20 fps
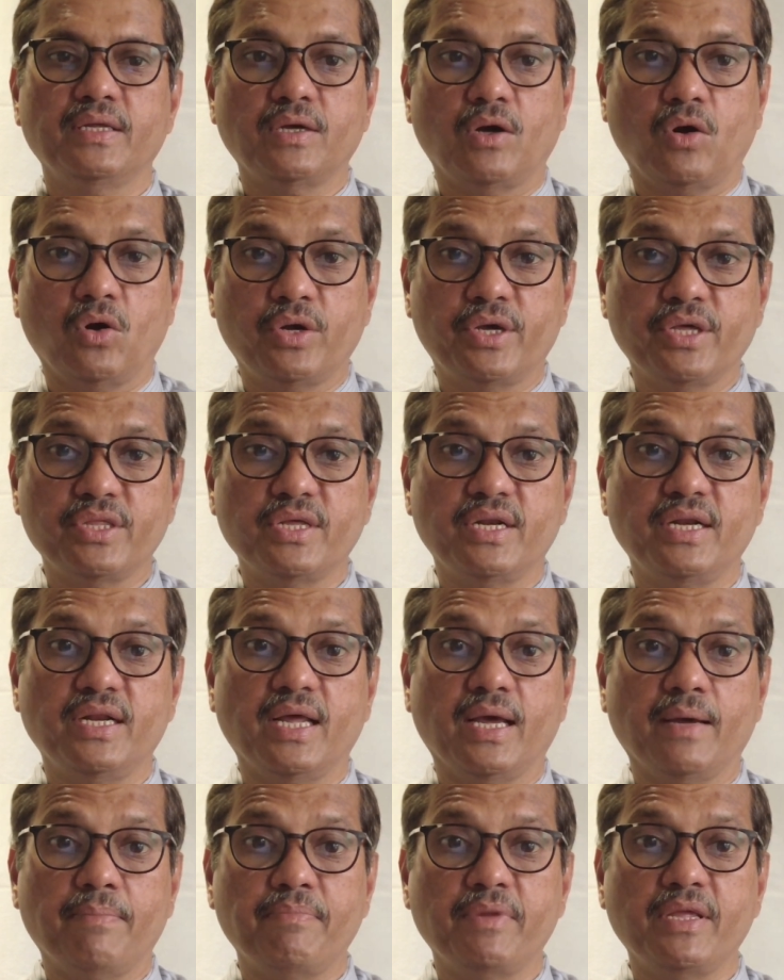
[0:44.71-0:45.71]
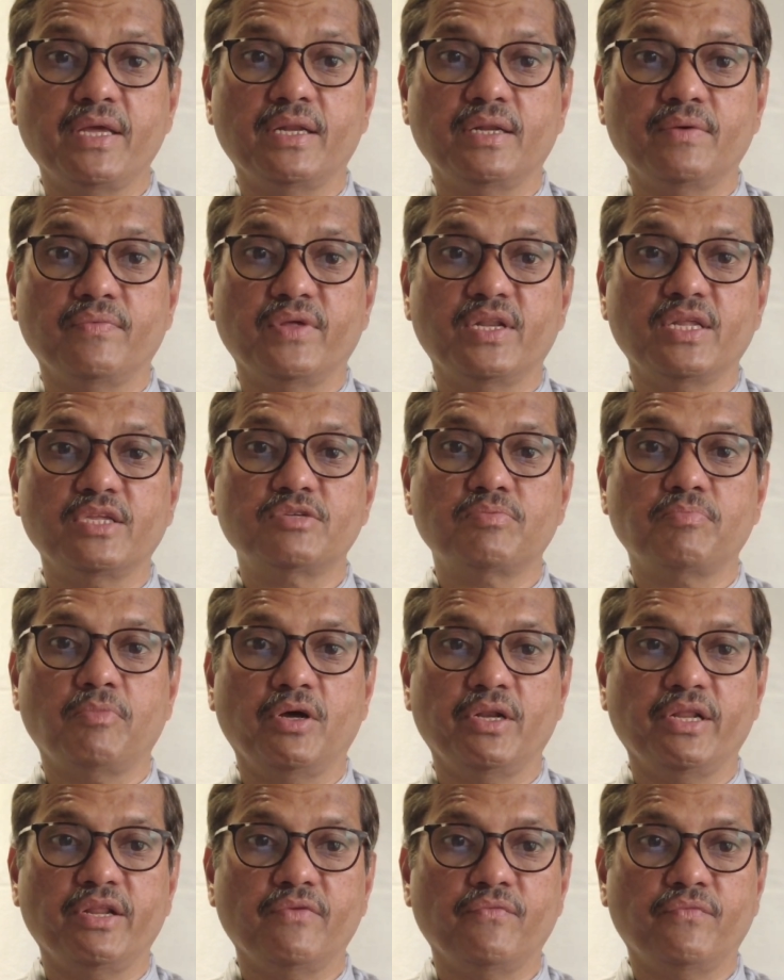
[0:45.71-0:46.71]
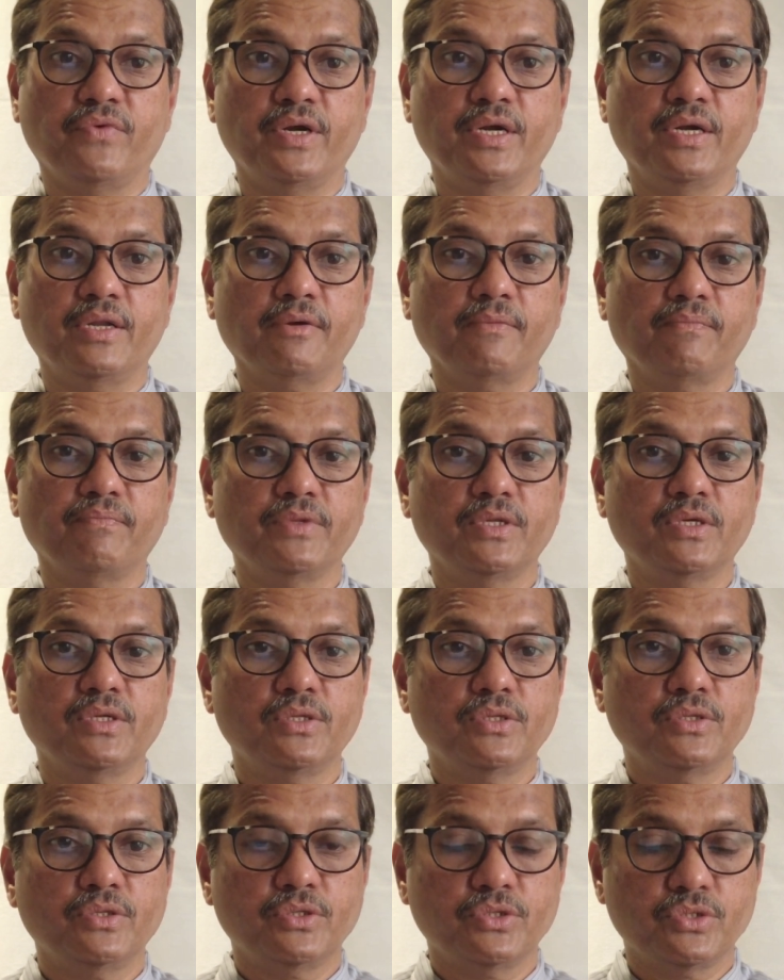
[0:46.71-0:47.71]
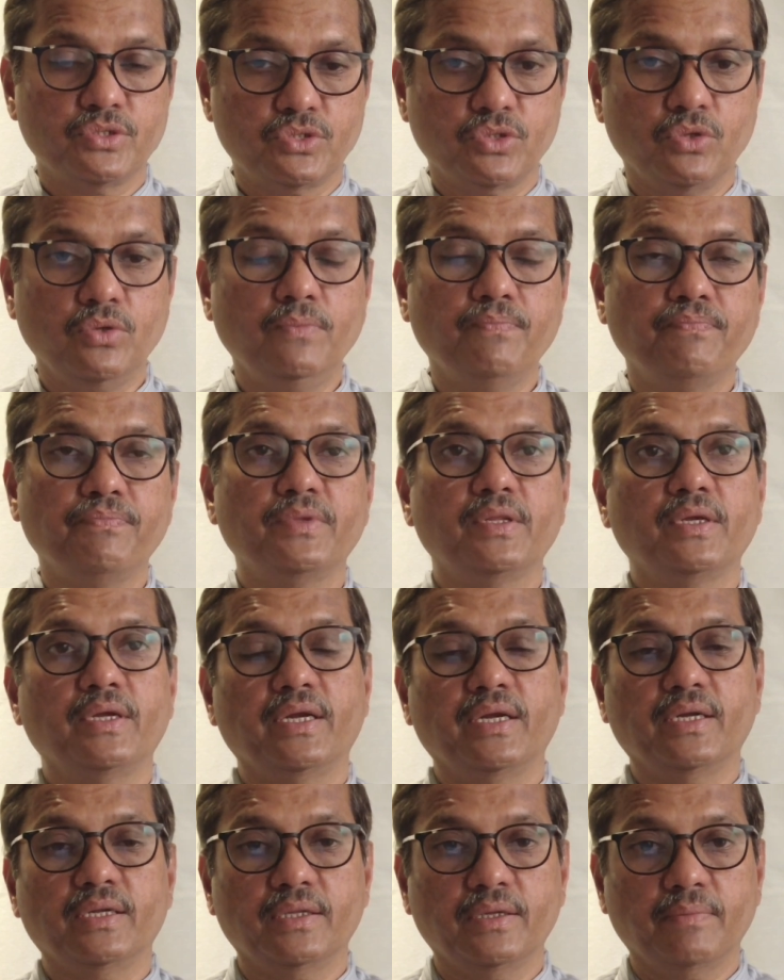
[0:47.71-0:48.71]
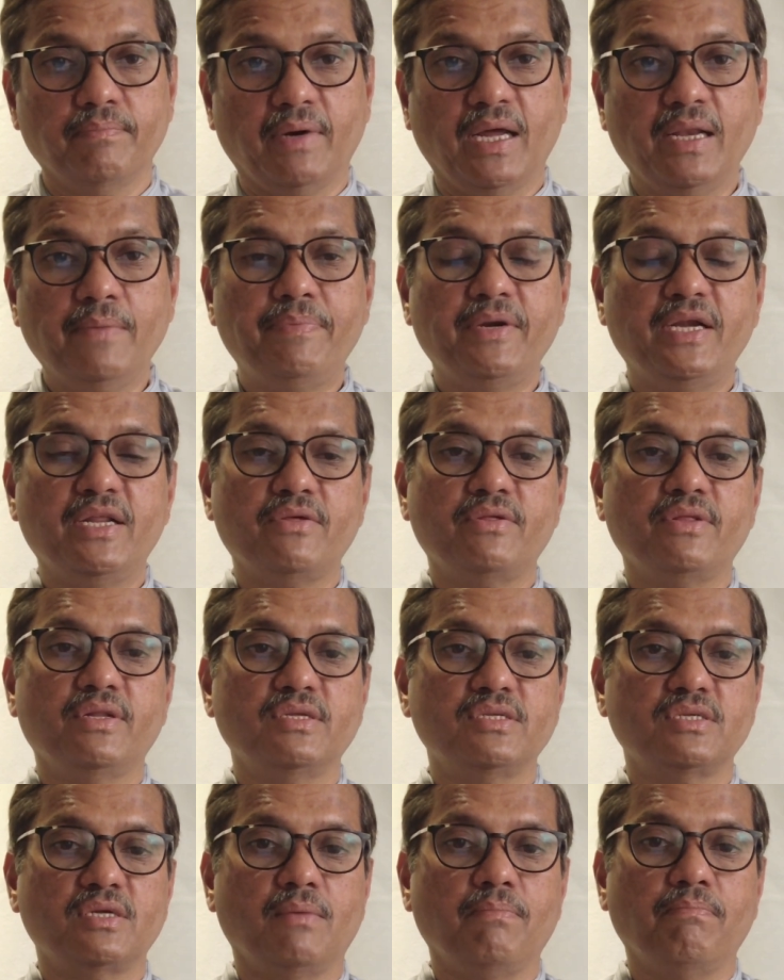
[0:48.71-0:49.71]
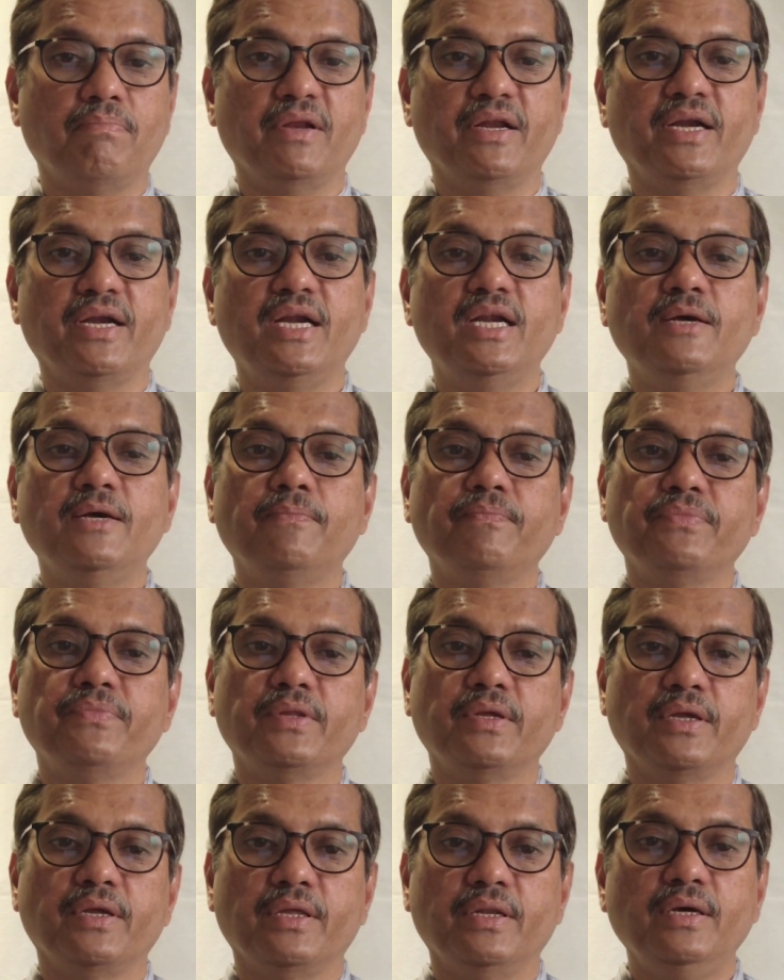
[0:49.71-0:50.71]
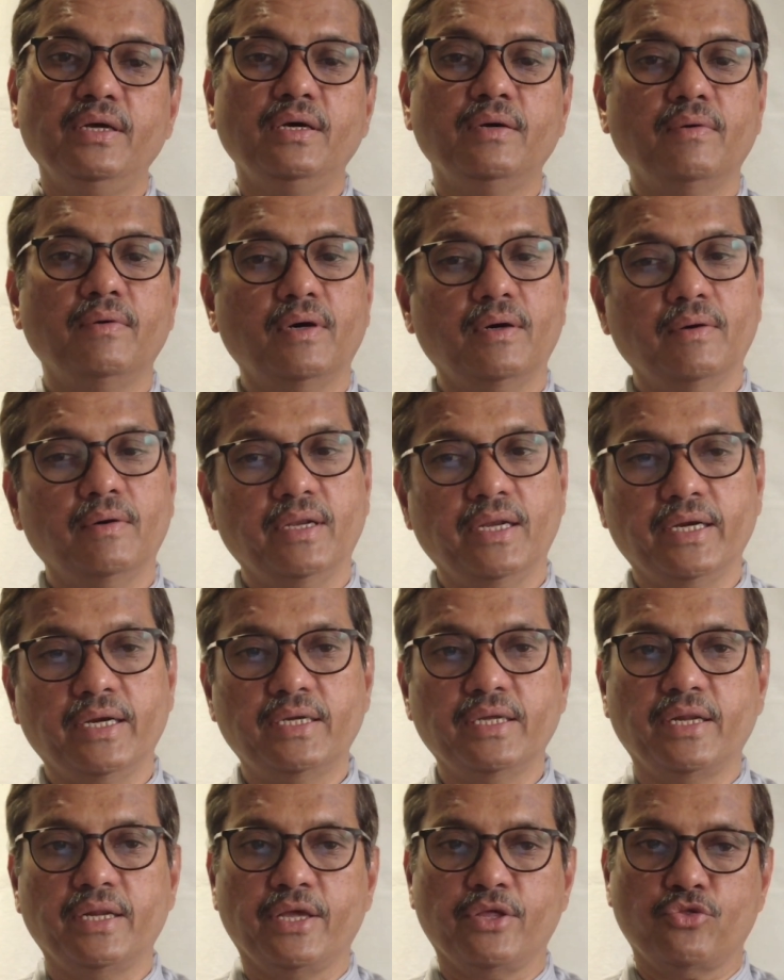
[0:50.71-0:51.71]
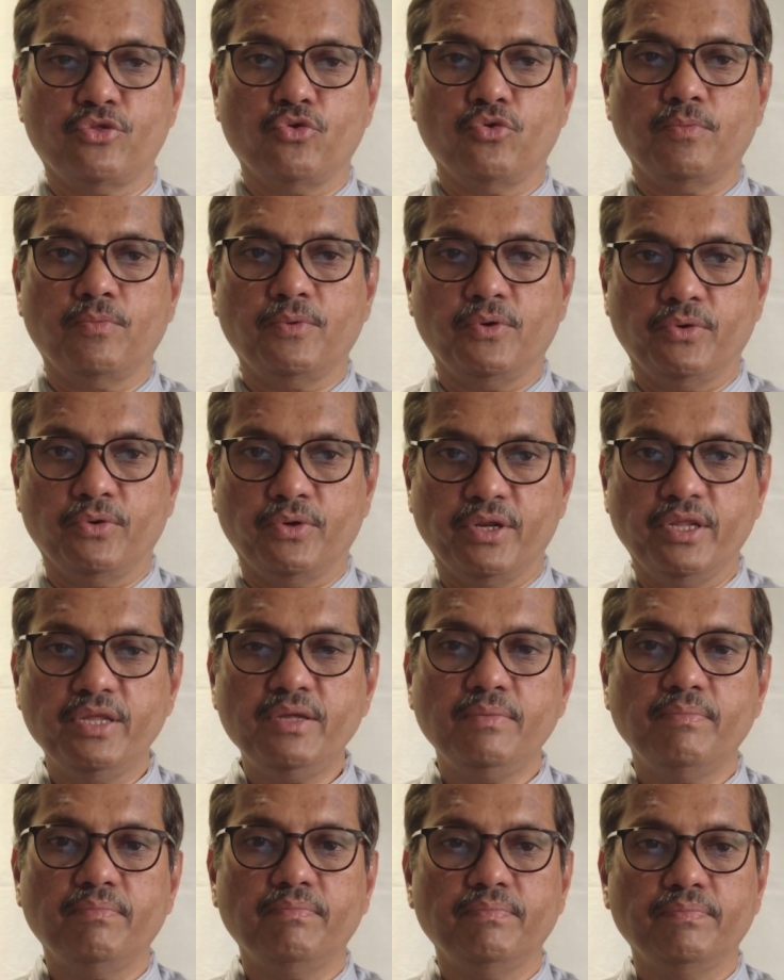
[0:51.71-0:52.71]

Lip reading: occasional apnea in a very small infant. So, palpitation is complained in a later age group only.